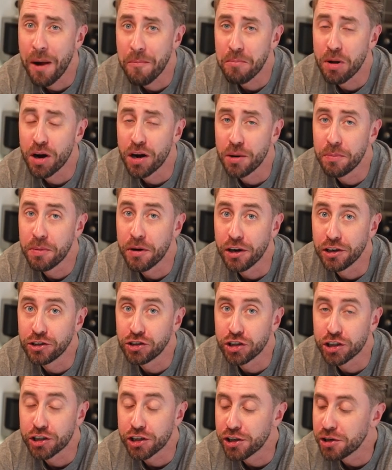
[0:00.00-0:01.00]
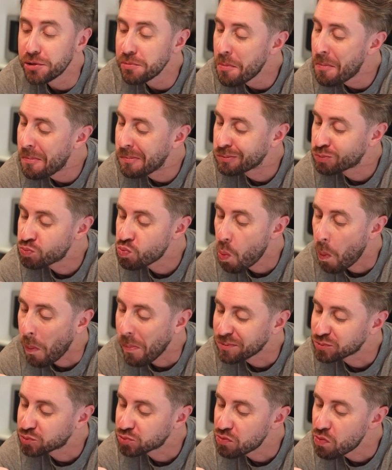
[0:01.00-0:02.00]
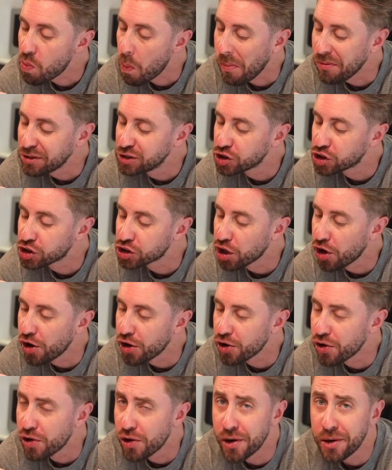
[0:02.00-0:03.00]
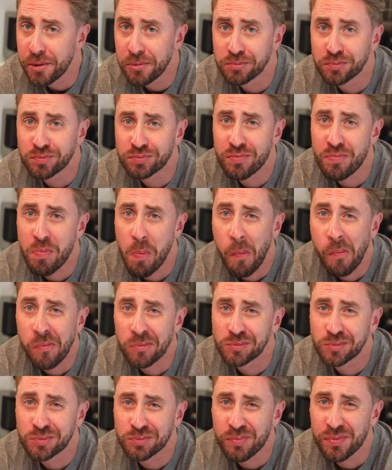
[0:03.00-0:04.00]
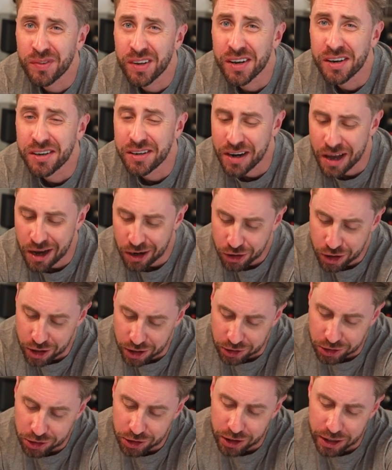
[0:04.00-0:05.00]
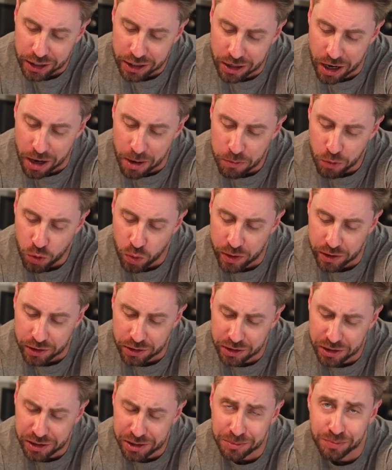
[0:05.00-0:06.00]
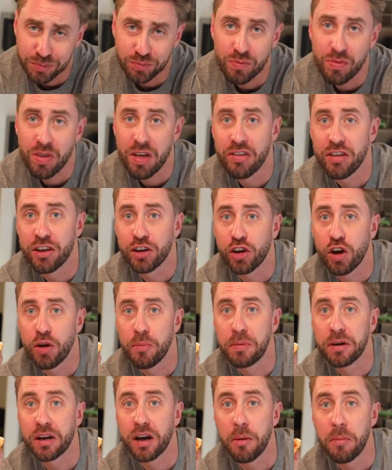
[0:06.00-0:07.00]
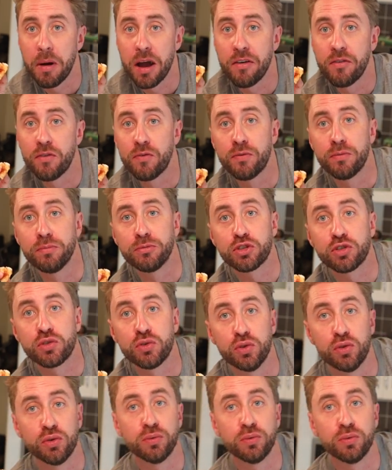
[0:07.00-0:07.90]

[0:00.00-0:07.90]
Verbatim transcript: That peri-peri chicken is so good. Now I've got to clean up quickly and then go pick up Ava from school.